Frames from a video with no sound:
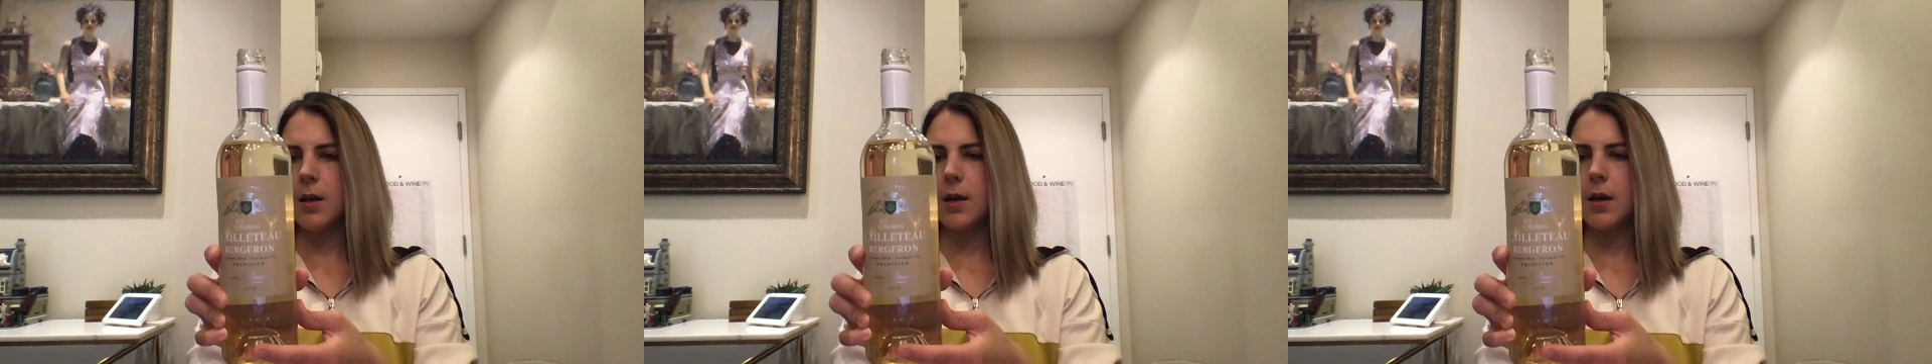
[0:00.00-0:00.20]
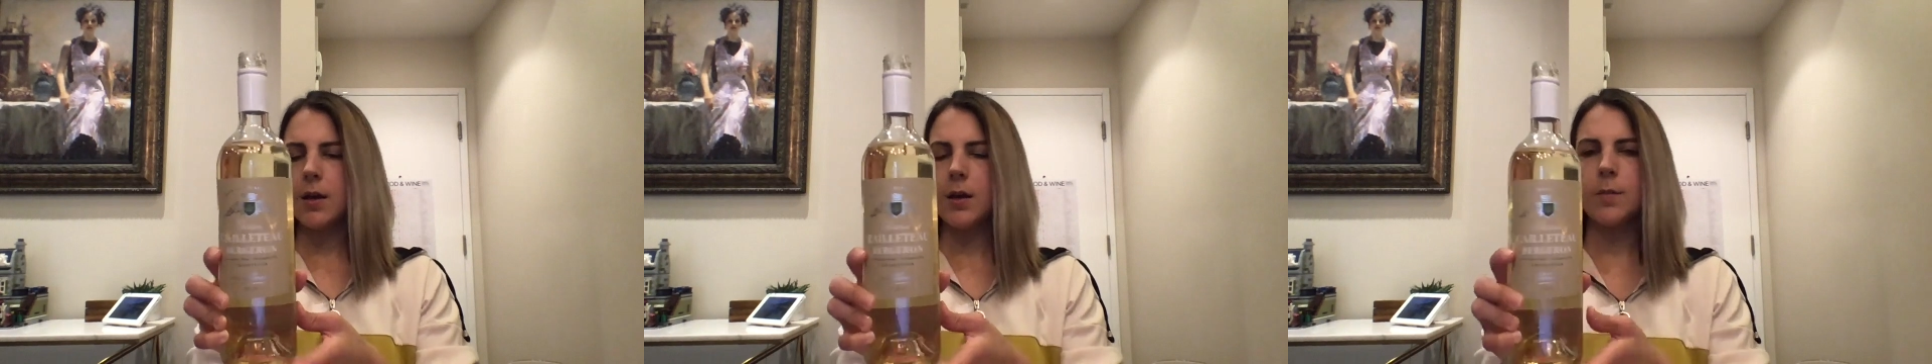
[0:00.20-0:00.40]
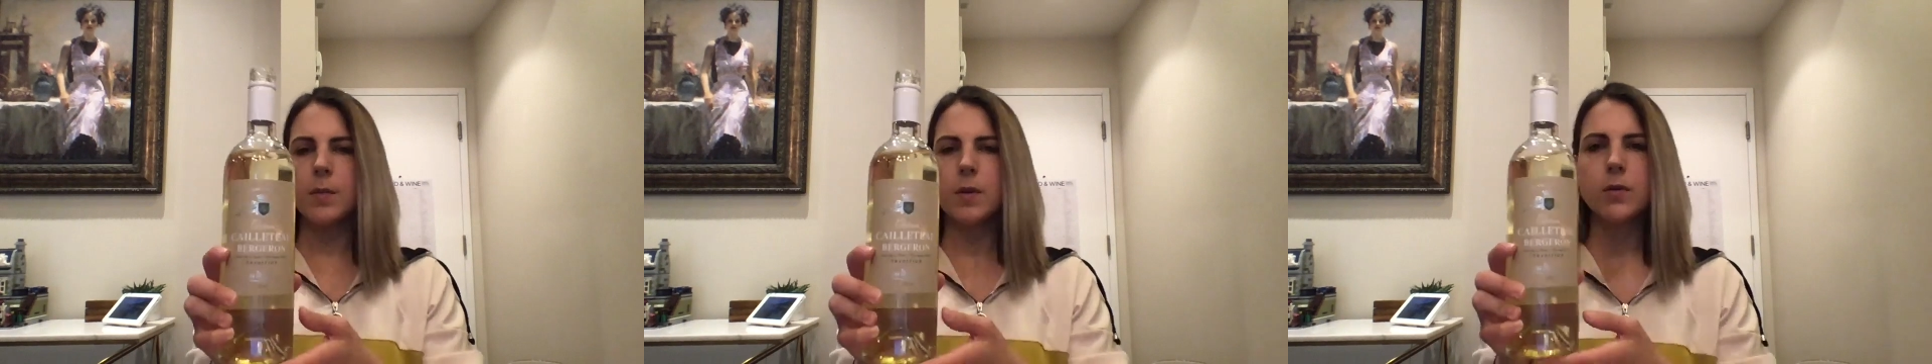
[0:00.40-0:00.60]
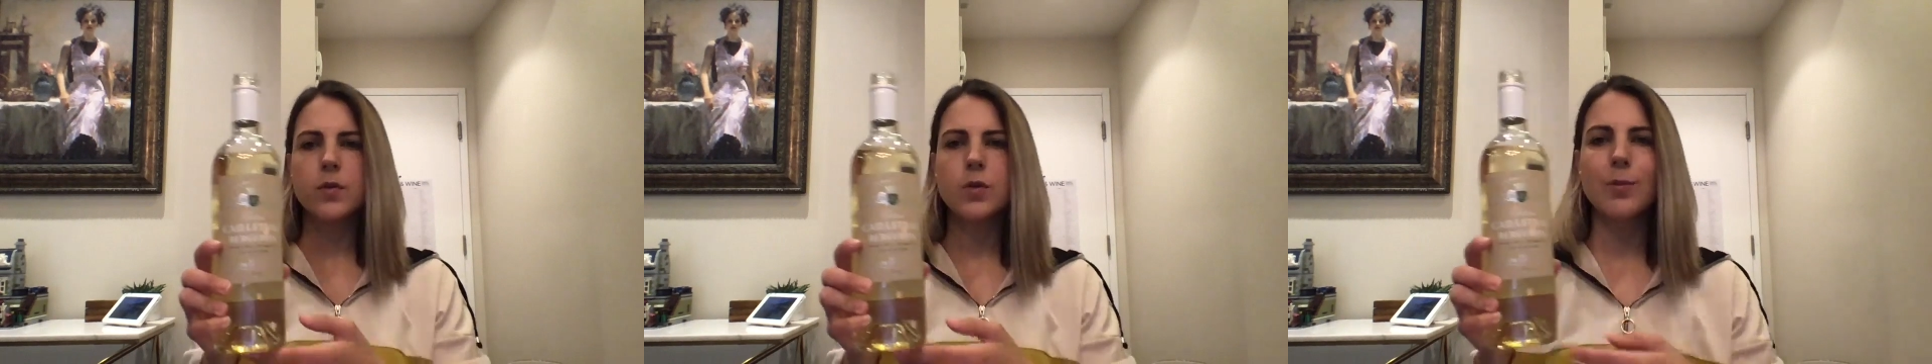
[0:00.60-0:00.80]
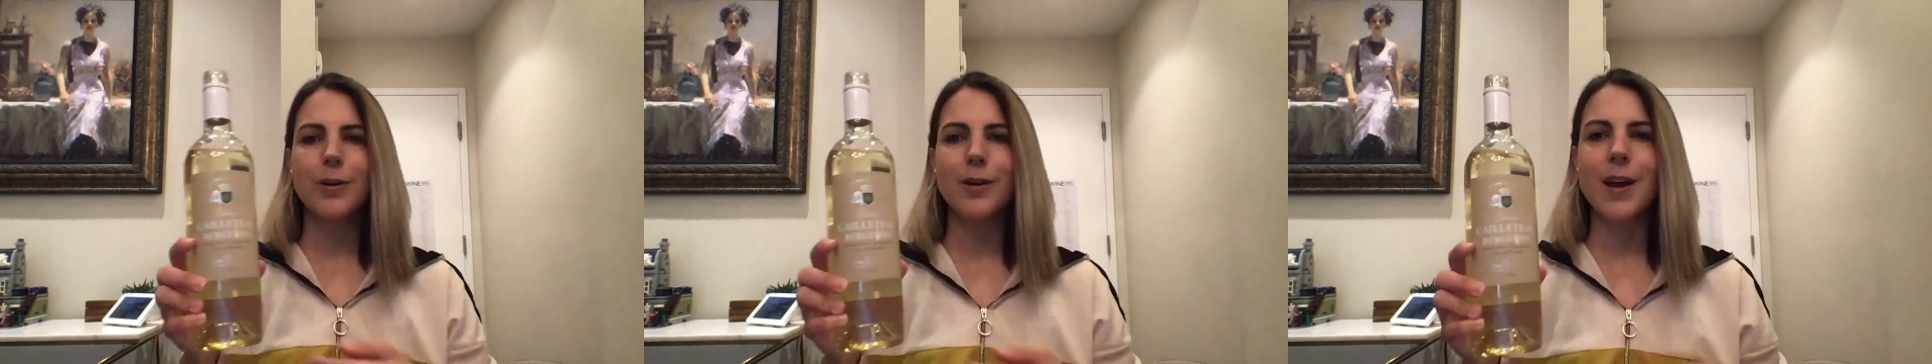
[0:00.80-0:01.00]
am
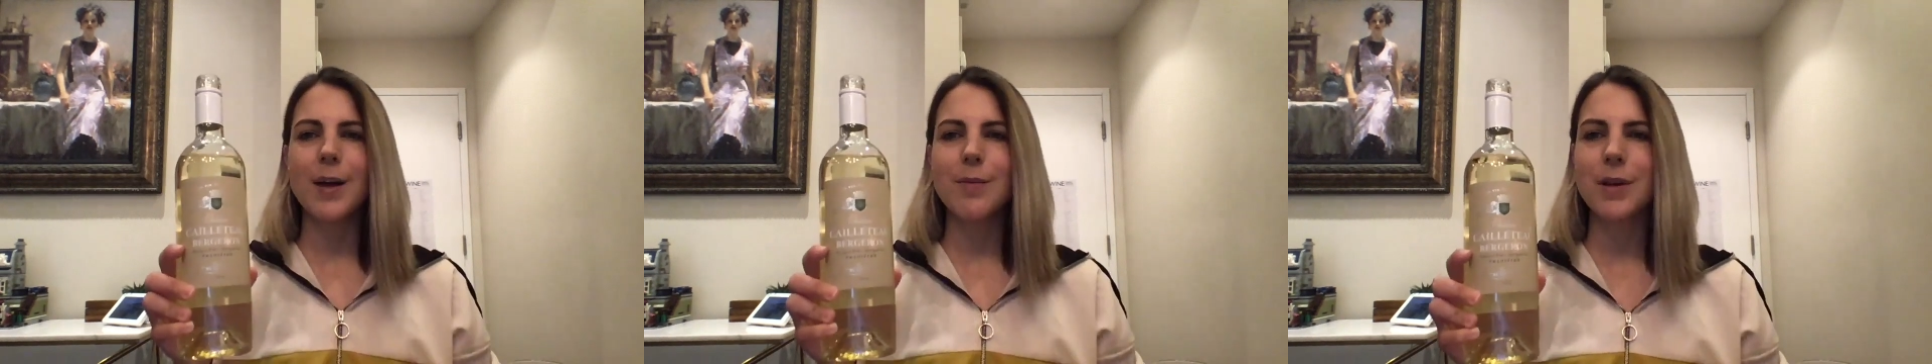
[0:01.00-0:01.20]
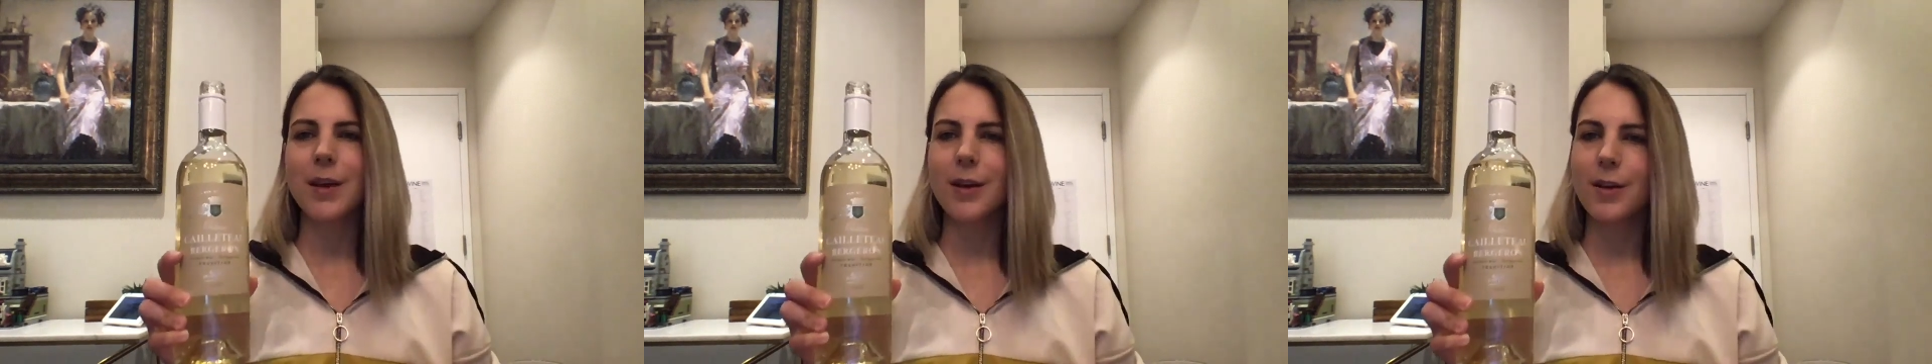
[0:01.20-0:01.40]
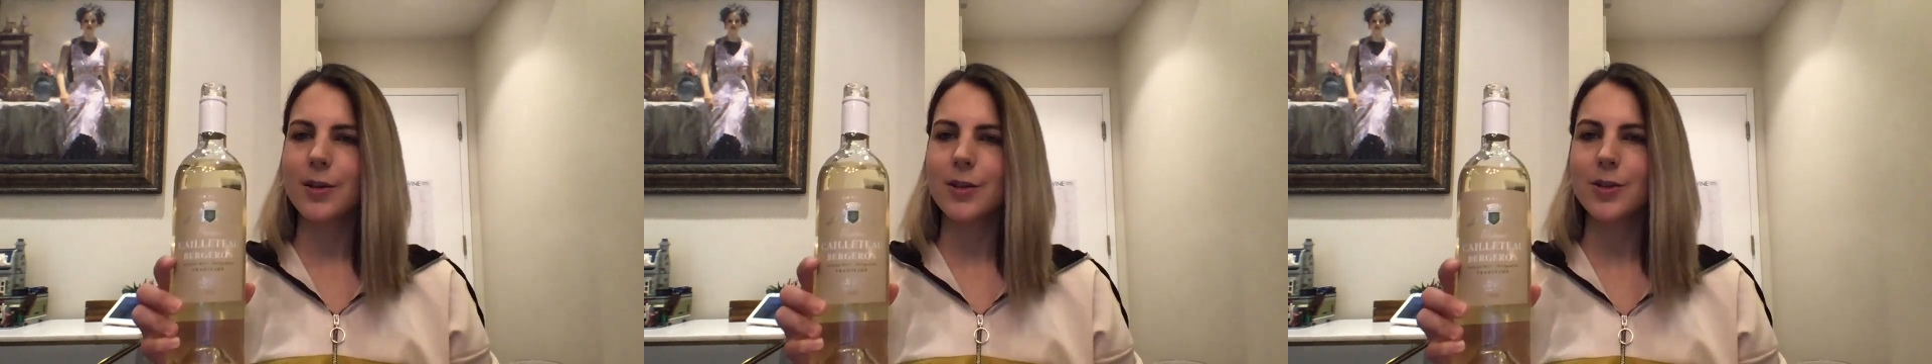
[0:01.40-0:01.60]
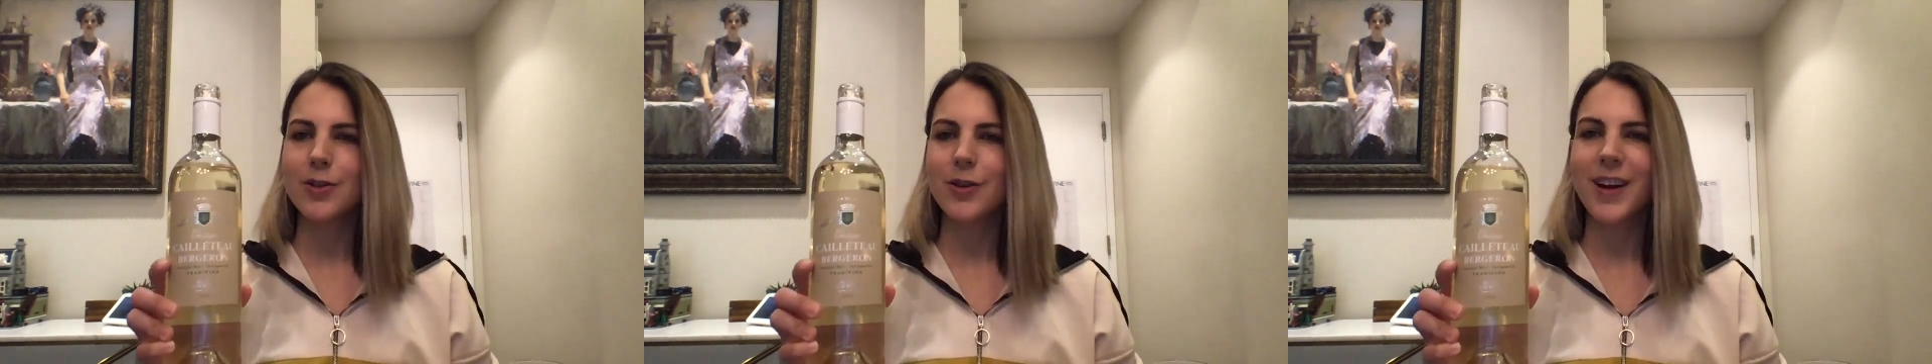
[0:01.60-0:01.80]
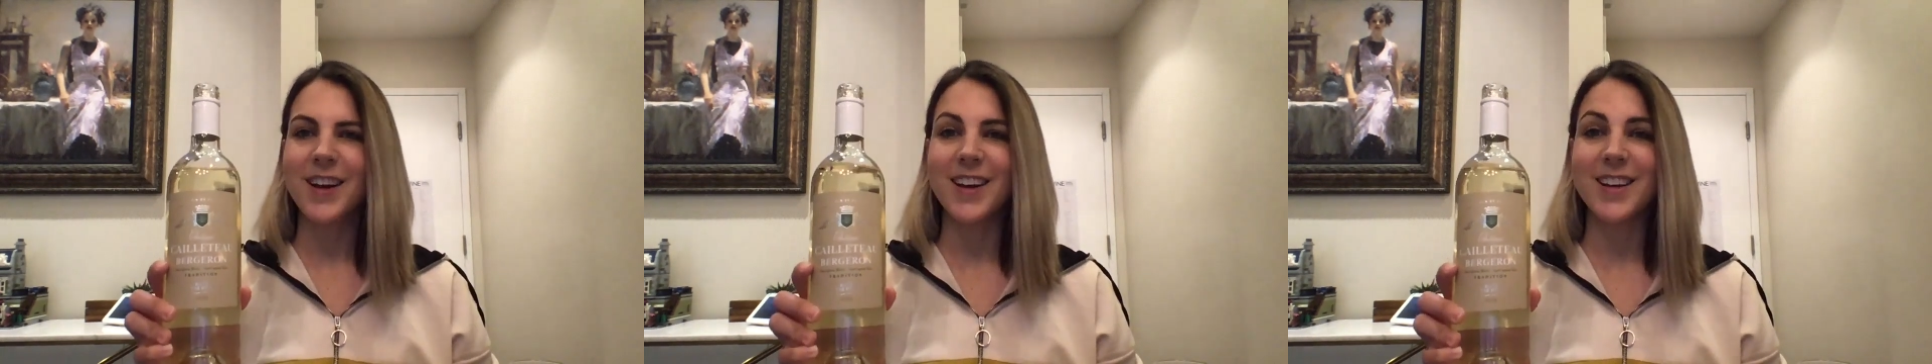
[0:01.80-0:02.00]
super happy I got to
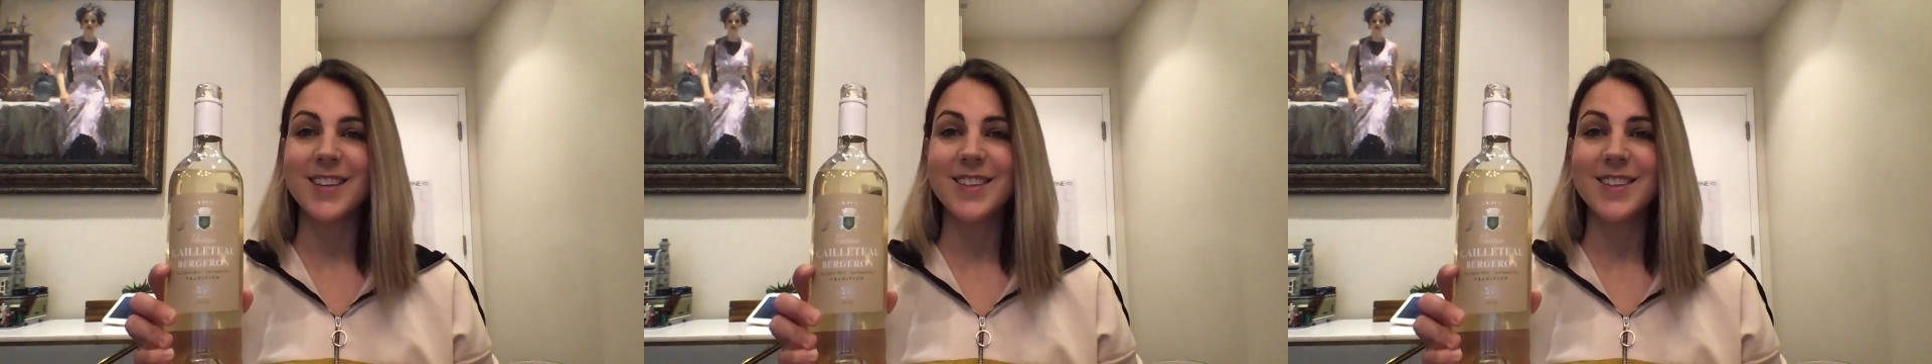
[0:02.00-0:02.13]
try it.